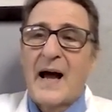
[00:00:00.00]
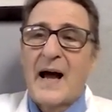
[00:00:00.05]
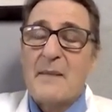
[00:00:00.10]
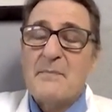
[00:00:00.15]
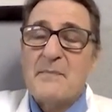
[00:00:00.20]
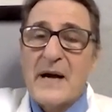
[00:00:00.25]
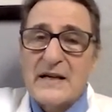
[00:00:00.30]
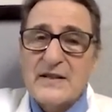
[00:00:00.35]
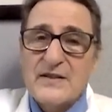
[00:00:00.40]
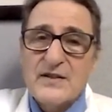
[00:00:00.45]
I
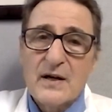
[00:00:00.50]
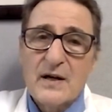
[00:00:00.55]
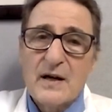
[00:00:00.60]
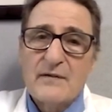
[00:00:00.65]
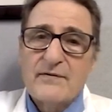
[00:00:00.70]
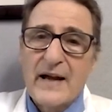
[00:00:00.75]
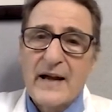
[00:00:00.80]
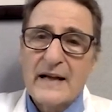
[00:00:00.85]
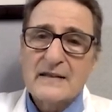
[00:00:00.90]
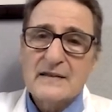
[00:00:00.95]
mentioned
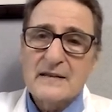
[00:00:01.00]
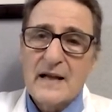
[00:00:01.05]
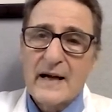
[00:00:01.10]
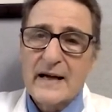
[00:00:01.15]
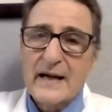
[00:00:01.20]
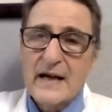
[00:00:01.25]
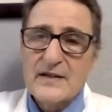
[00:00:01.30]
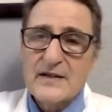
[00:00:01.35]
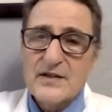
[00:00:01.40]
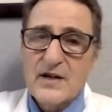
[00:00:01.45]
advanced
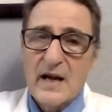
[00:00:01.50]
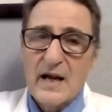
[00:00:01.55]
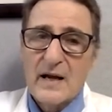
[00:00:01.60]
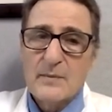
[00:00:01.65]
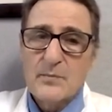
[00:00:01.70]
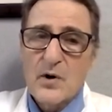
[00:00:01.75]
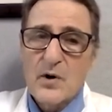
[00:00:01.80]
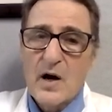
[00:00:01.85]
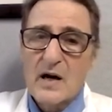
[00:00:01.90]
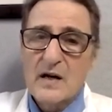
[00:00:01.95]
glycation
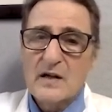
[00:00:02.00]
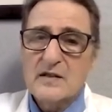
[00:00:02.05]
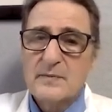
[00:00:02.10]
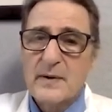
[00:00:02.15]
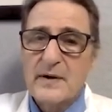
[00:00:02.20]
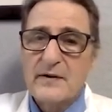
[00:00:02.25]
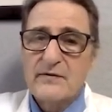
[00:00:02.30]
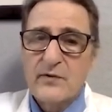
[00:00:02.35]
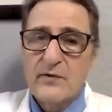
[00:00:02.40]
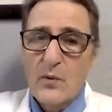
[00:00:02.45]
end products
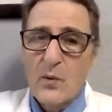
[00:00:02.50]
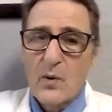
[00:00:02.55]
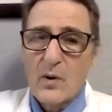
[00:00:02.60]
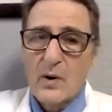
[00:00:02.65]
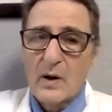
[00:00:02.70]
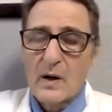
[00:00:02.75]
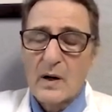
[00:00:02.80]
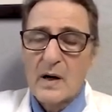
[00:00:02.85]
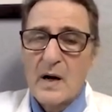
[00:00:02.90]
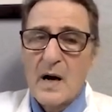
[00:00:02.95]

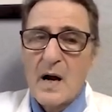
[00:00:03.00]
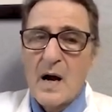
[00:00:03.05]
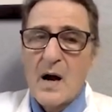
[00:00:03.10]
before.